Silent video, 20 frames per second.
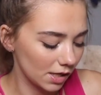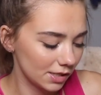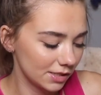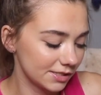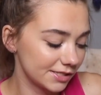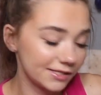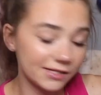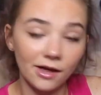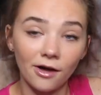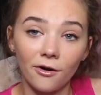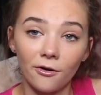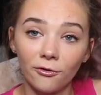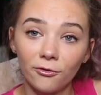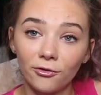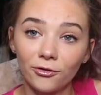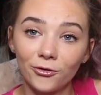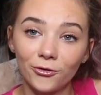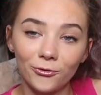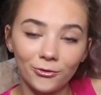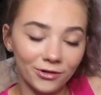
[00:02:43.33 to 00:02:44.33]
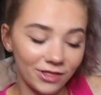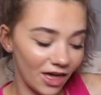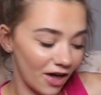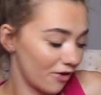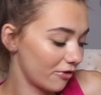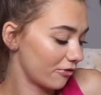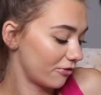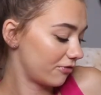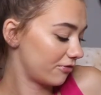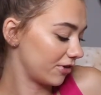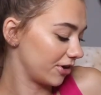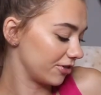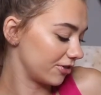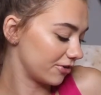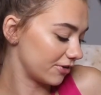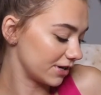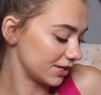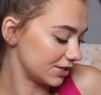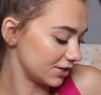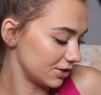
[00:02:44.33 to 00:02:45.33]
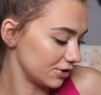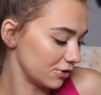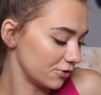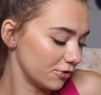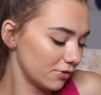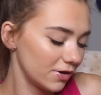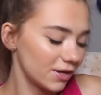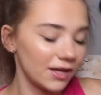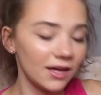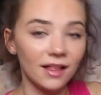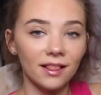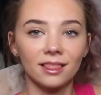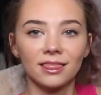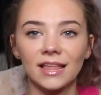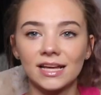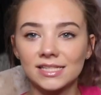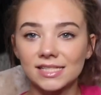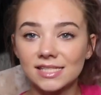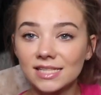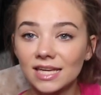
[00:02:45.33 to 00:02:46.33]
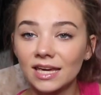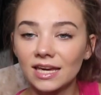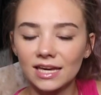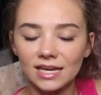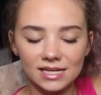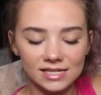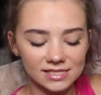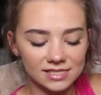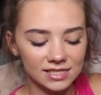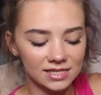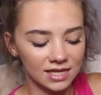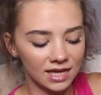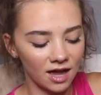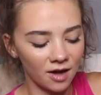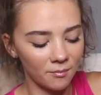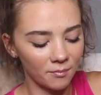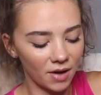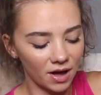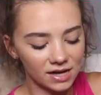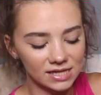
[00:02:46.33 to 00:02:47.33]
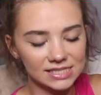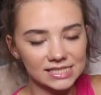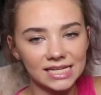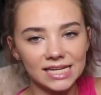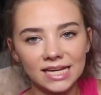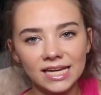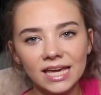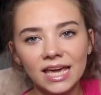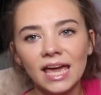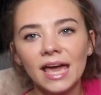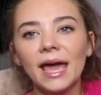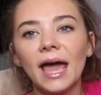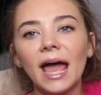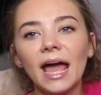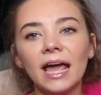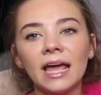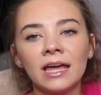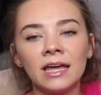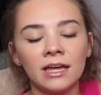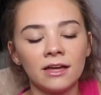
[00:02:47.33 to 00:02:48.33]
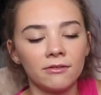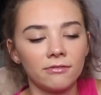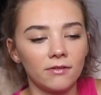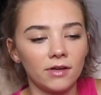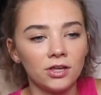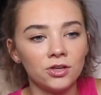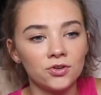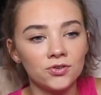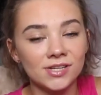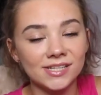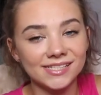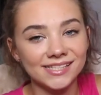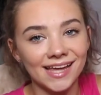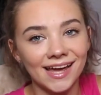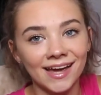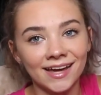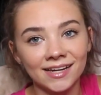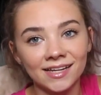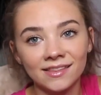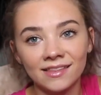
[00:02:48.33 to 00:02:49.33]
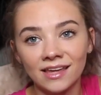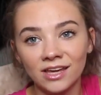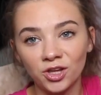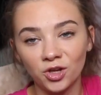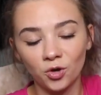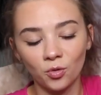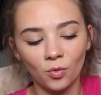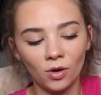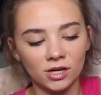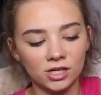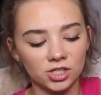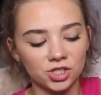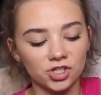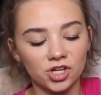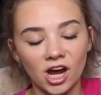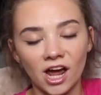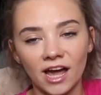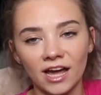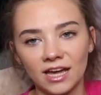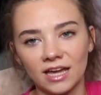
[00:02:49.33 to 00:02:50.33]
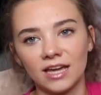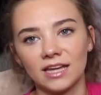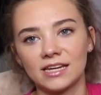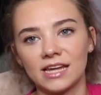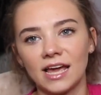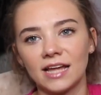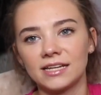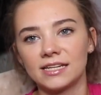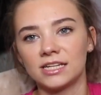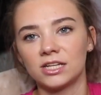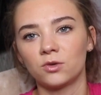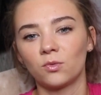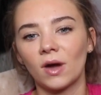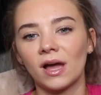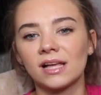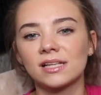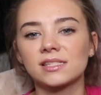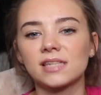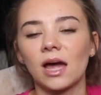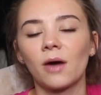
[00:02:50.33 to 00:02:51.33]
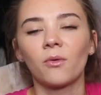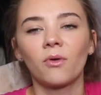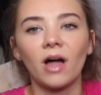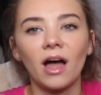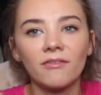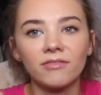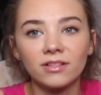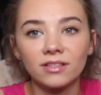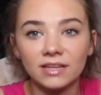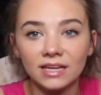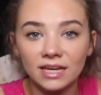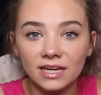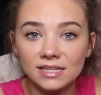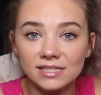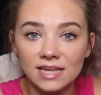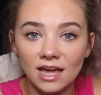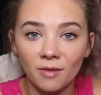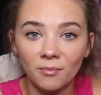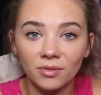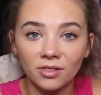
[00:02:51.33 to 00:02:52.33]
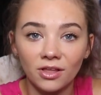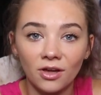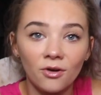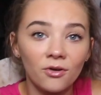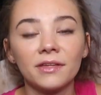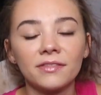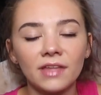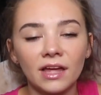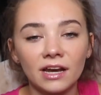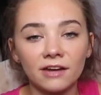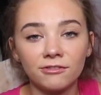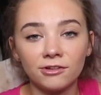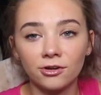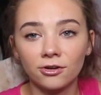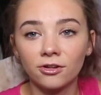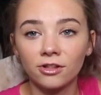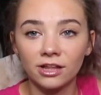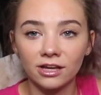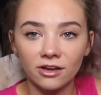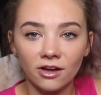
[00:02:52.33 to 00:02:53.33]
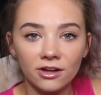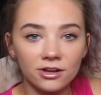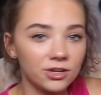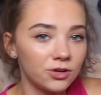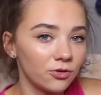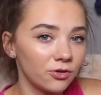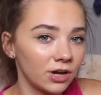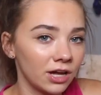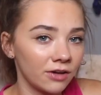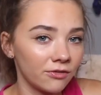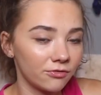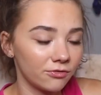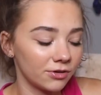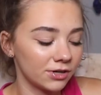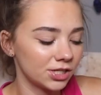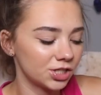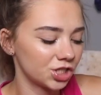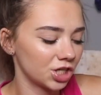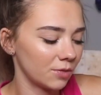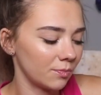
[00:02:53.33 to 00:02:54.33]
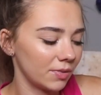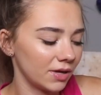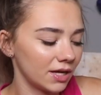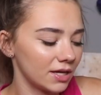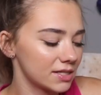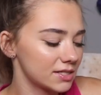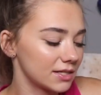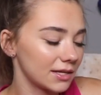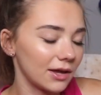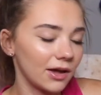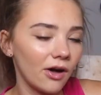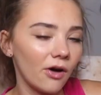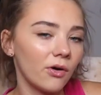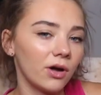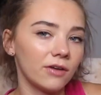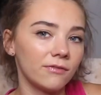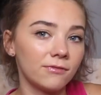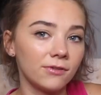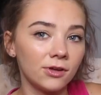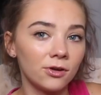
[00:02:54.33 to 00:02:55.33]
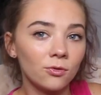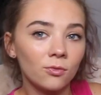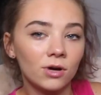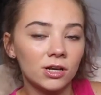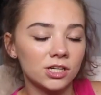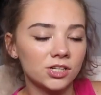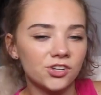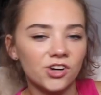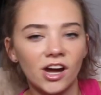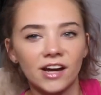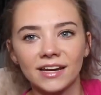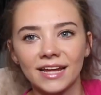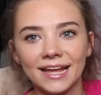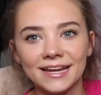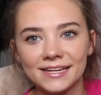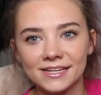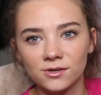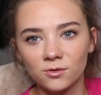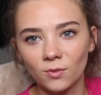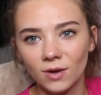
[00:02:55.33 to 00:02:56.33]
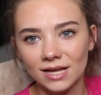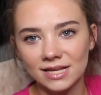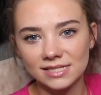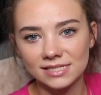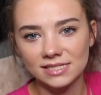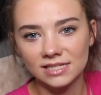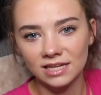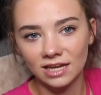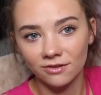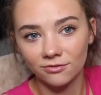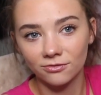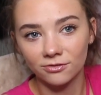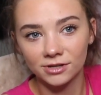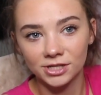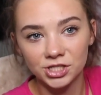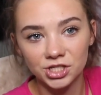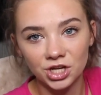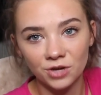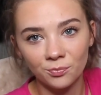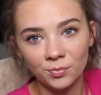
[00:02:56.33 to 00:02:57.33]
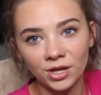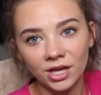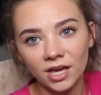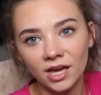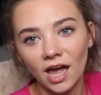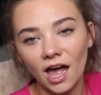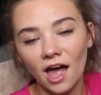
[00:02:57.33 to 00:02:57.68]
So, without further ado, let's get into the unboxing. If you decide that you want to try Nadine West, I will have a link down below that if you click on, you'll get free shipping. So if you want to try Nadine West and get free shipping,